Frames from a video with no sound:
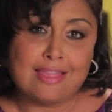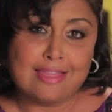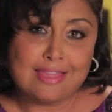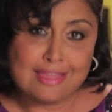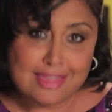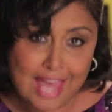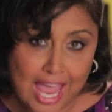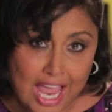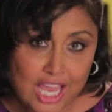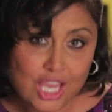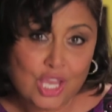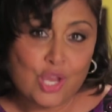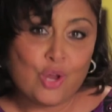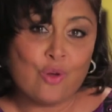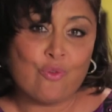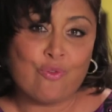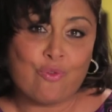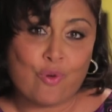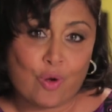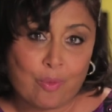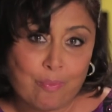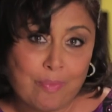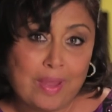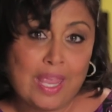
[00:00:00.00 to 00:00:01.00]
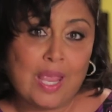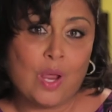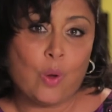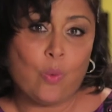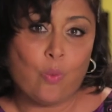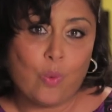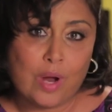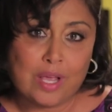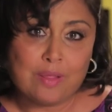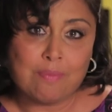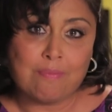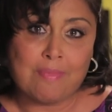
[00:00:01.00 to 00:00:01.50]
thank you for being
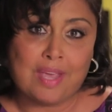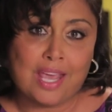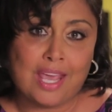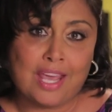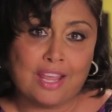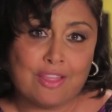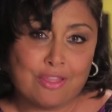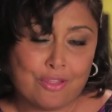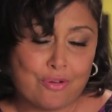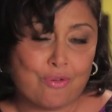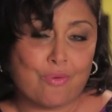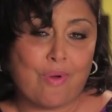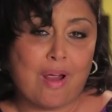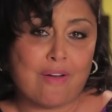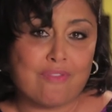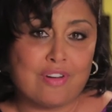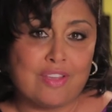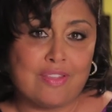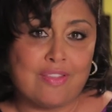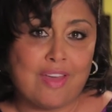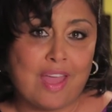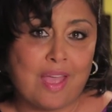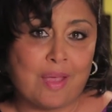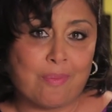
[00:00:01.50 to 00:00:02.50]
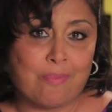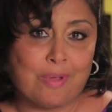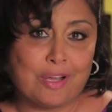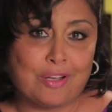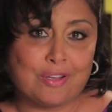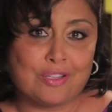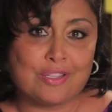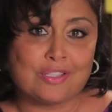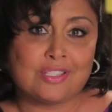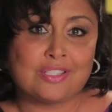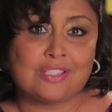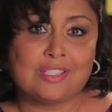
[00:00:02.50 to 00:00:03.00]
with me through everything,
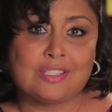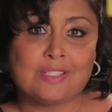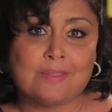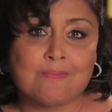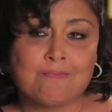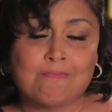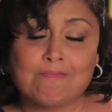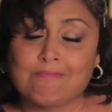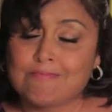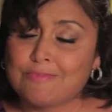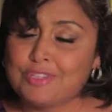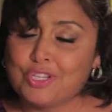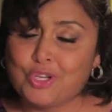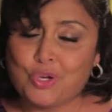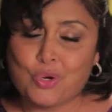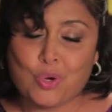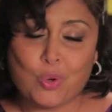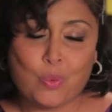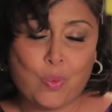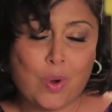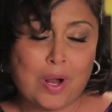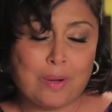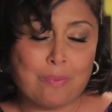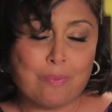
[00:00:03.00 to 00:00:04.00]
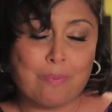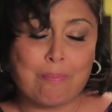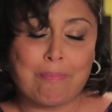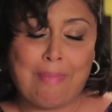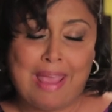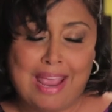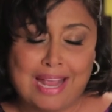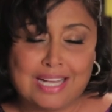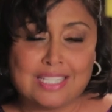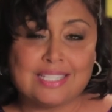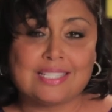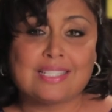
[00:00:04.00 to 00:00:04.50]
because you're what
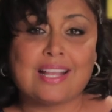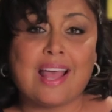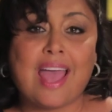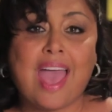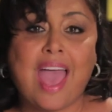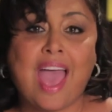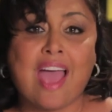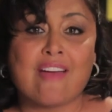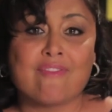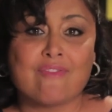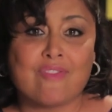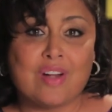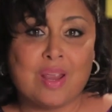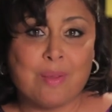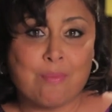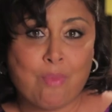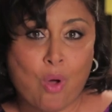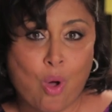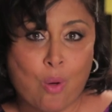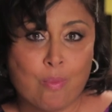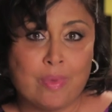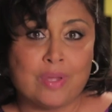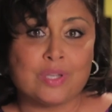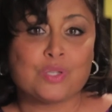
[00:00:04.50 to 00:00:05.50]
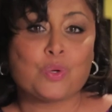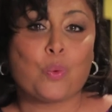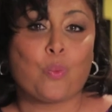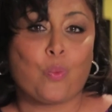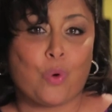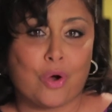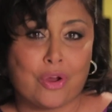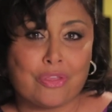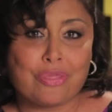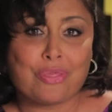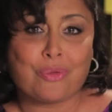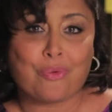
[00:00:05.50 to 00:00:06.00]
makes every moment
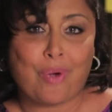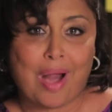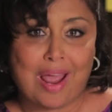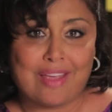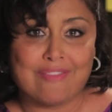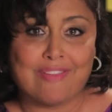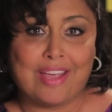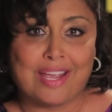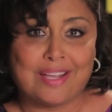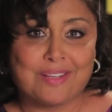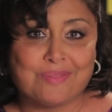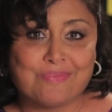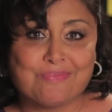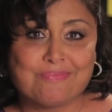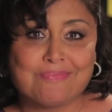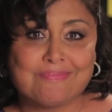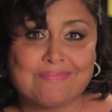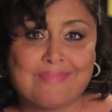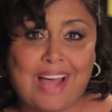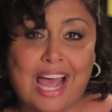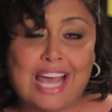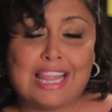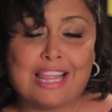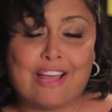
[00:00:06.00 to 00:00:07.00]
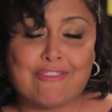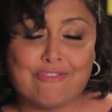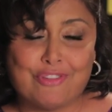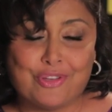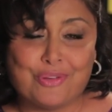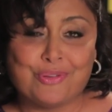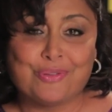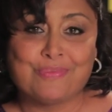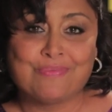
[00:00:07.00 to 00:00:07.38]
worth thriving. I love you.